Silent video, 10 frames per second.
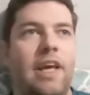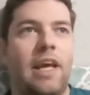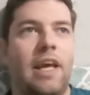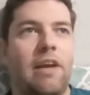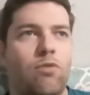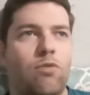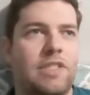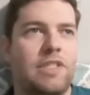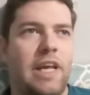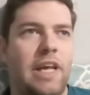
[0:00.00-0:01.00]
everyone's
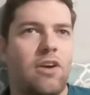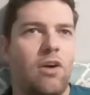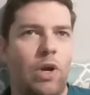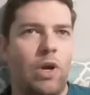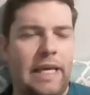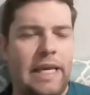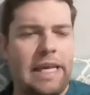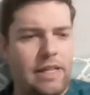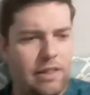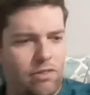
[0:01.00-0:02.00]
take on what he
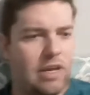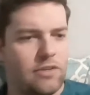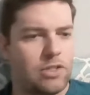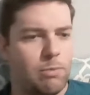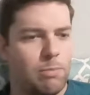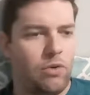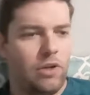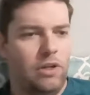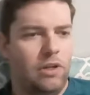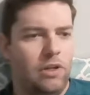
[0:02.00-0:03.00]
thinks about
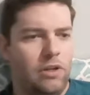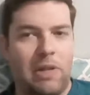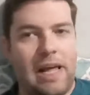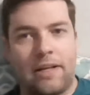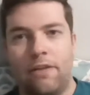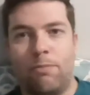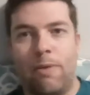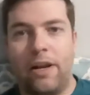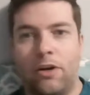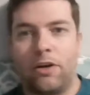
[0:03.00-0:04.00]
the Black Lives
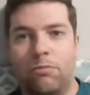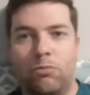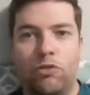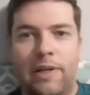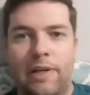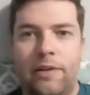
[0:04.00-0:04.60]
Matter movement.